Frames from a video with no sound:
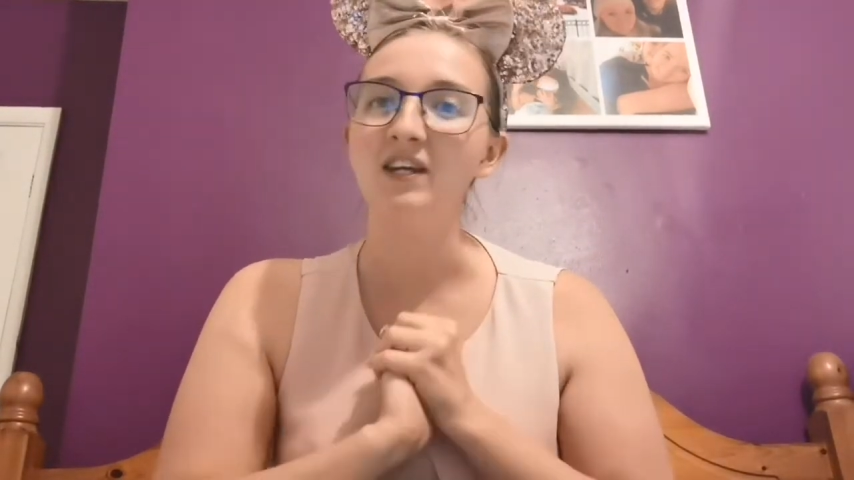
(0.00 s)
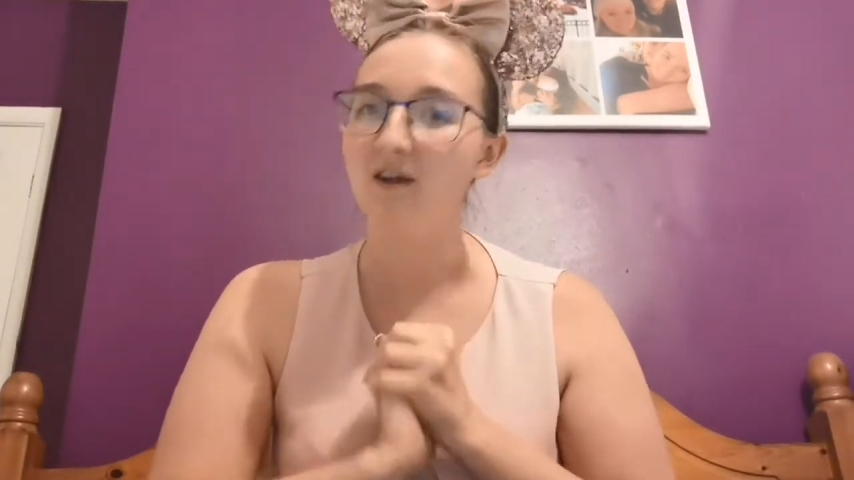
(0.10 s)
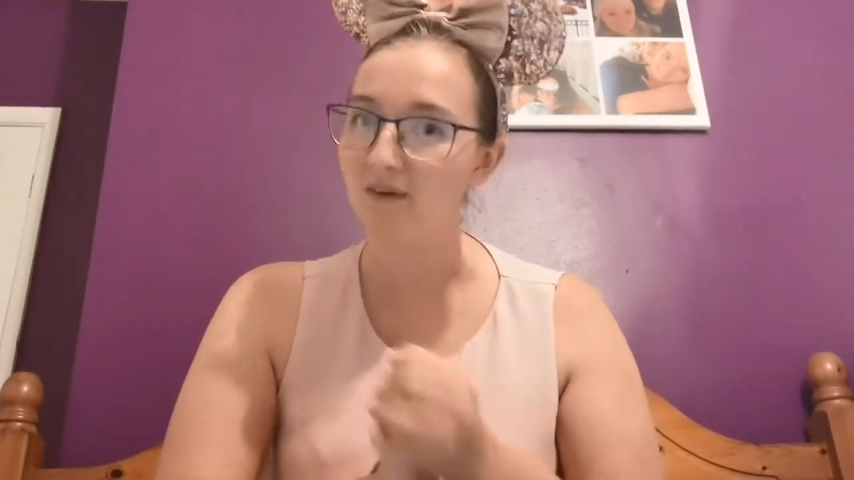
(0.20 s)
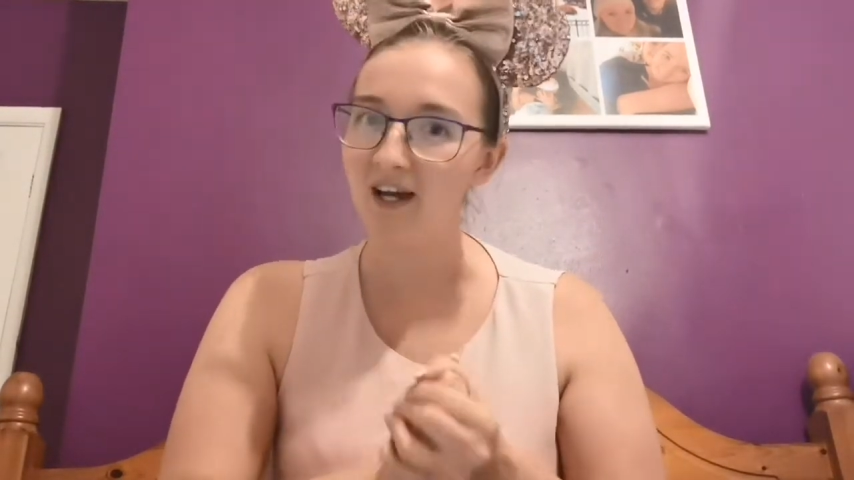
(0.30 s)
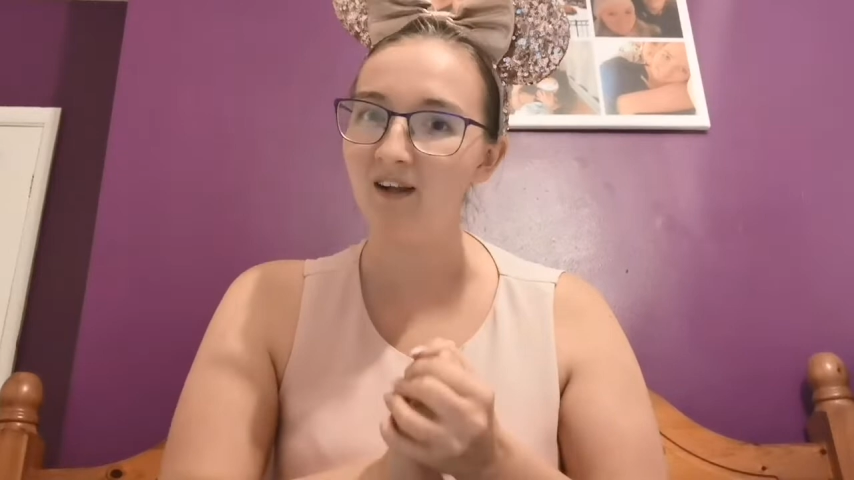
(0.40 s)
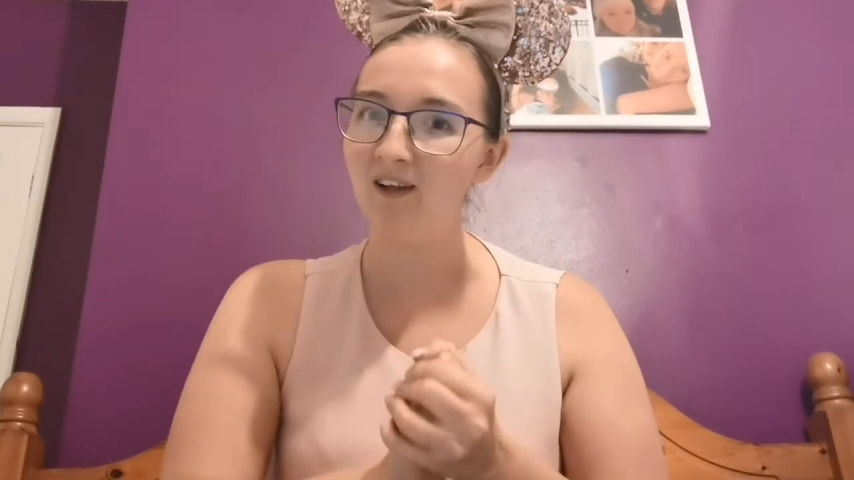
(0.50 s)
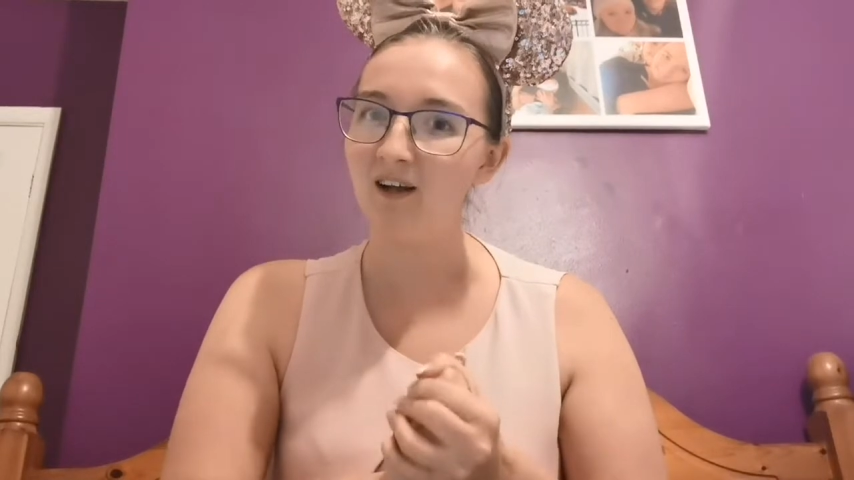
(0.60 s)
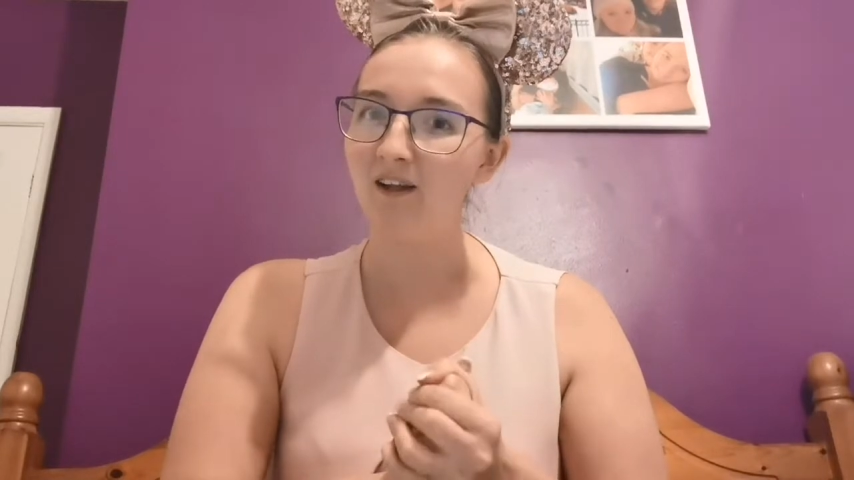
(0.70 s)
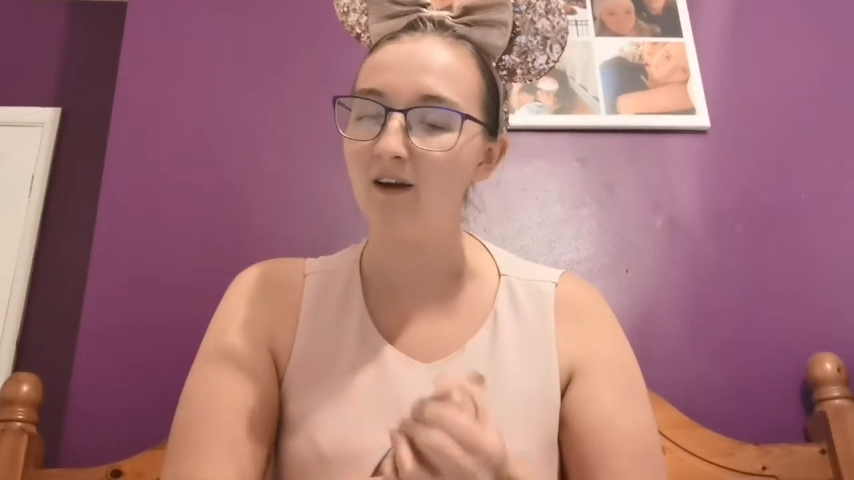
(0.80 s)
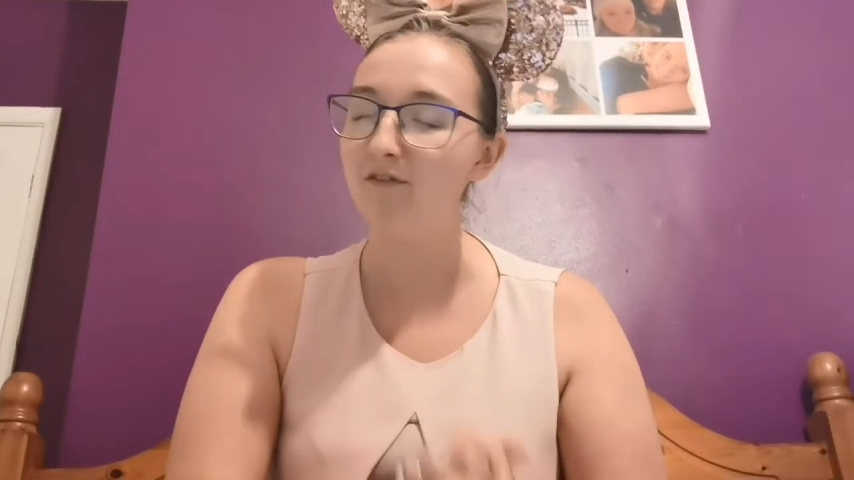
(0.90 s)
They don't get a
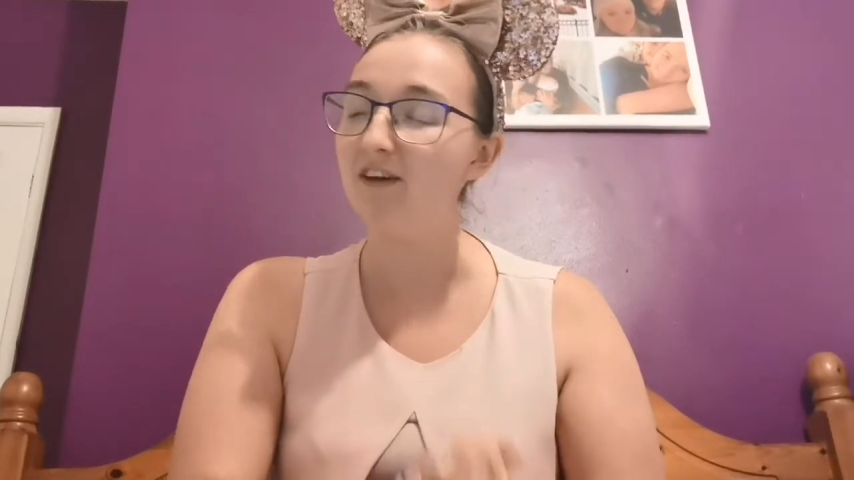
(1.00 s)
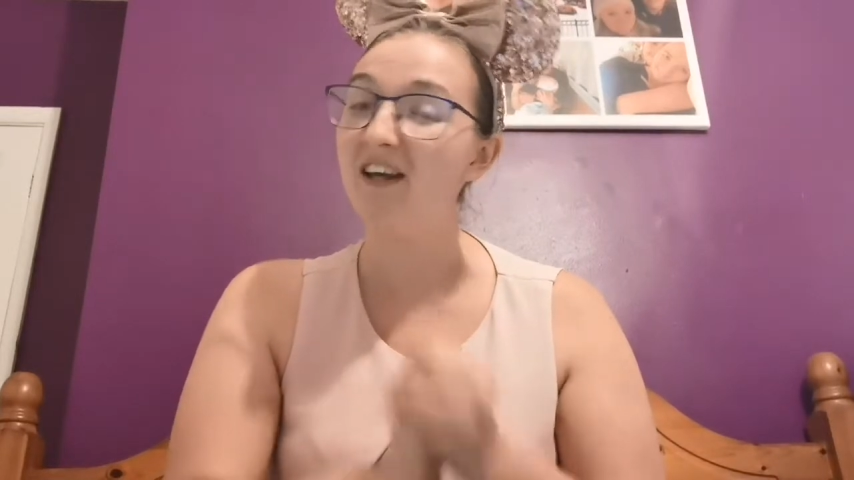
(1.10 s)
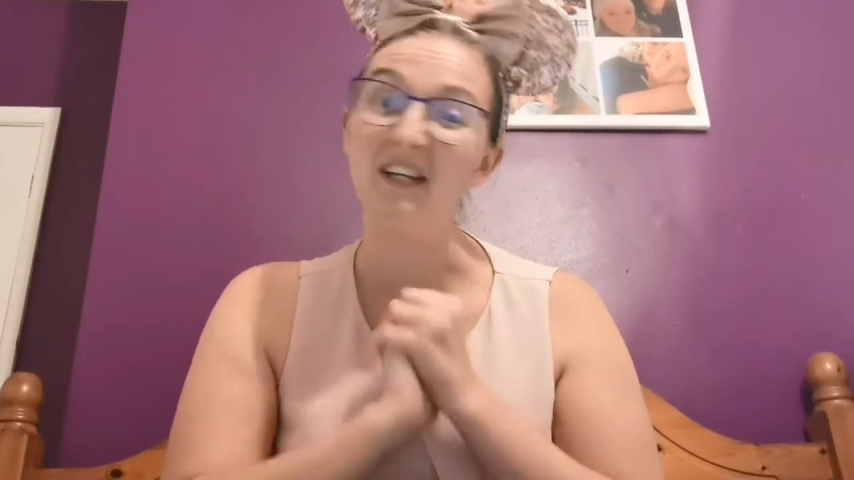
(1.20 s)
lot of love.